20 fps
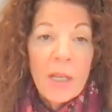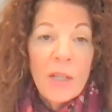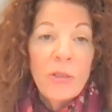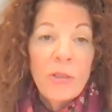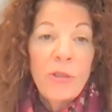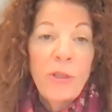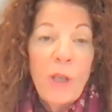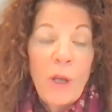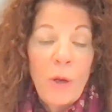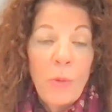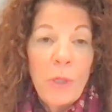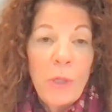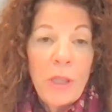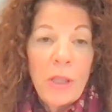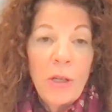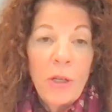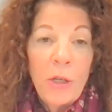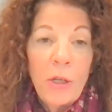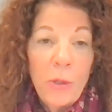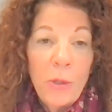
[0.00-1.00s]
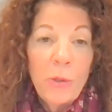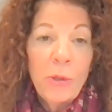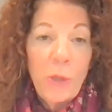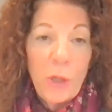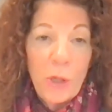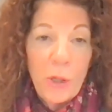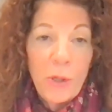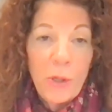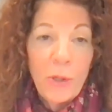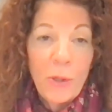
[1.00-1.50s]
So when the who's
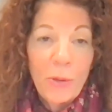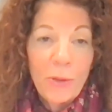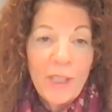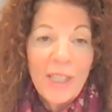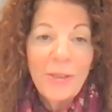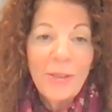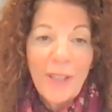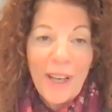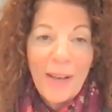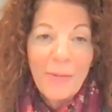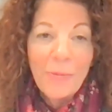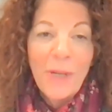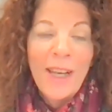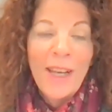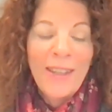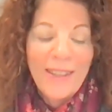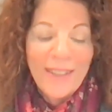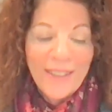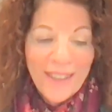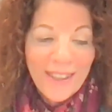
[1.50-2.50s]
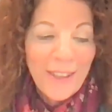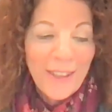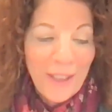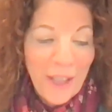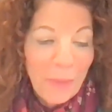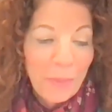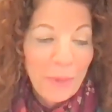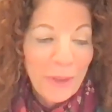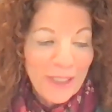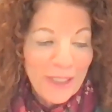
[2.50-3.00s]
who, because the
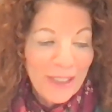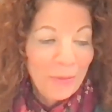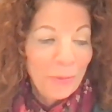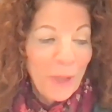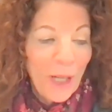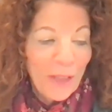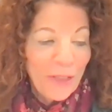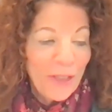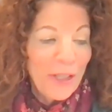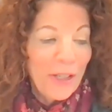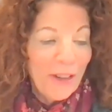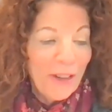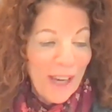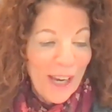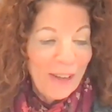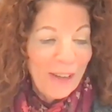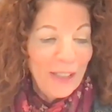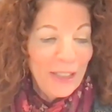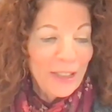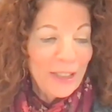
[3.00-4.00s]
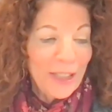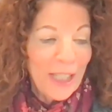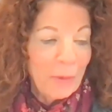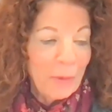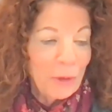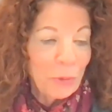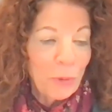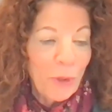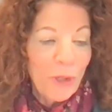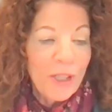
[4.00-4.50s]
club was in wealthier areas that I
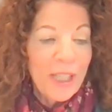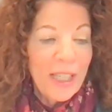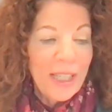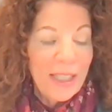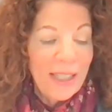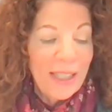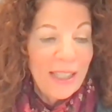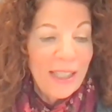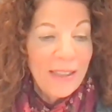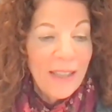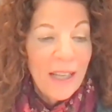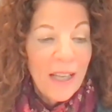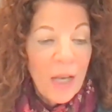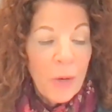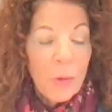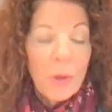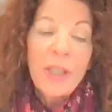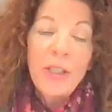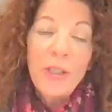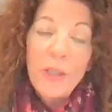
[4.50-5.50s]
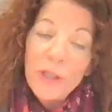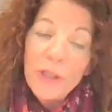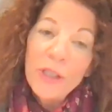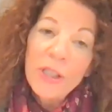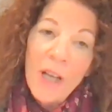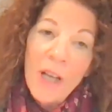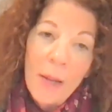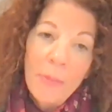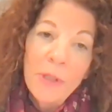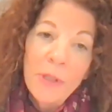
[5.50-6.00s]
was working in, like, you should
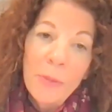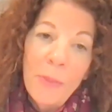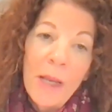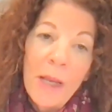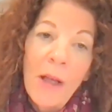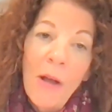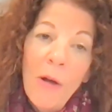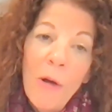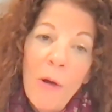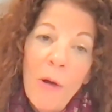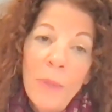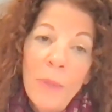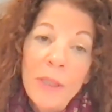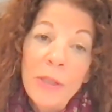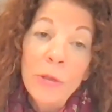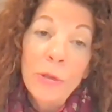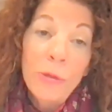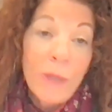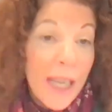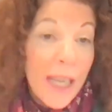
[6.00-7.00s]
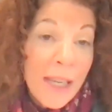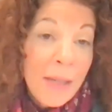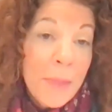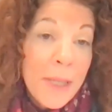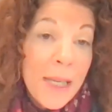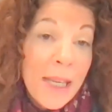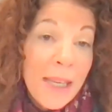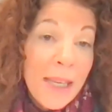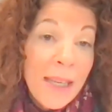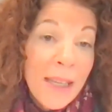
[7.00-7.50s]
come to my home and train
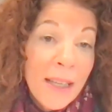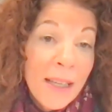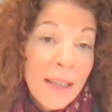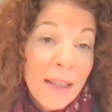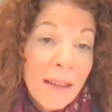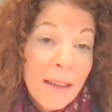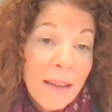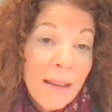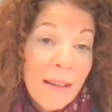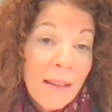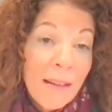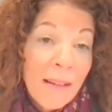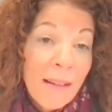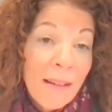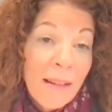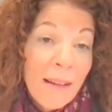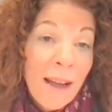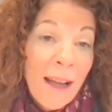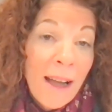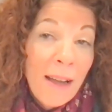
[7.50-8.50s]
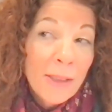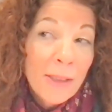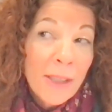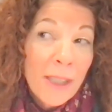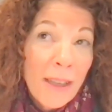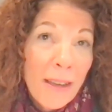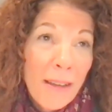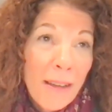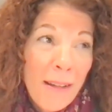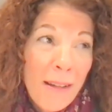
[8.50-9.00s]
me. I was
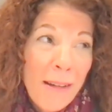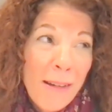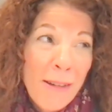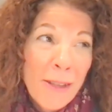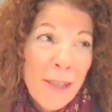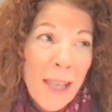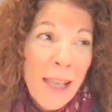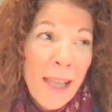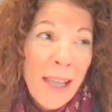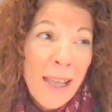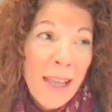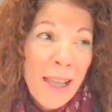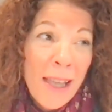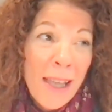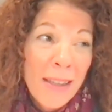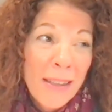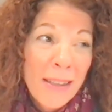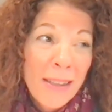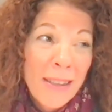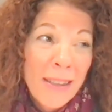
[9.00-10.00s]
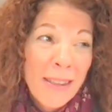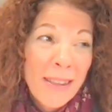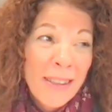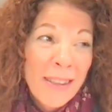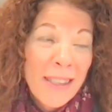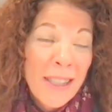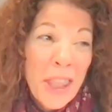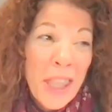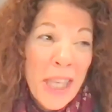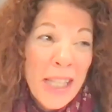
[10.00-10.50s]
like, okay,
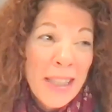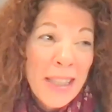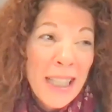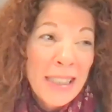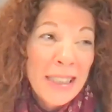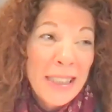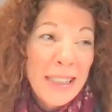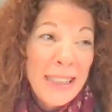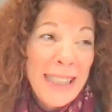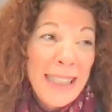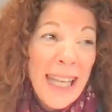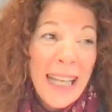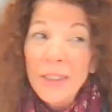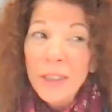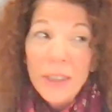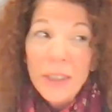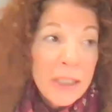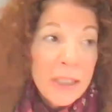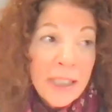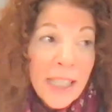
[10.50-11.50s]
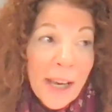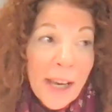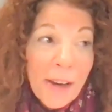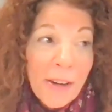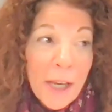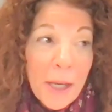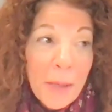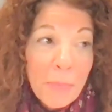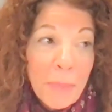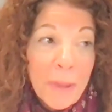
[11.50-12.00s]
you think that's
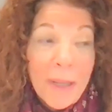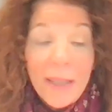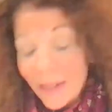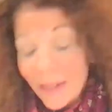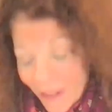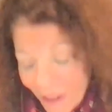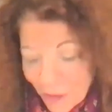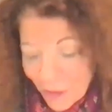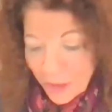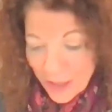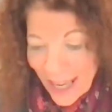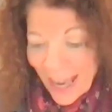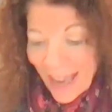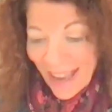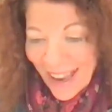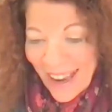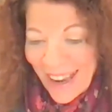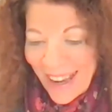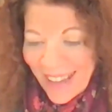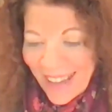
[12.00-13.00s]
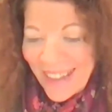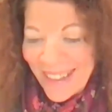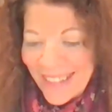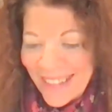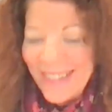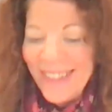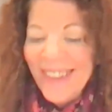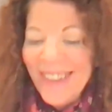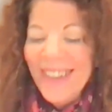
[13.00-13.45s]
necessary? But okay.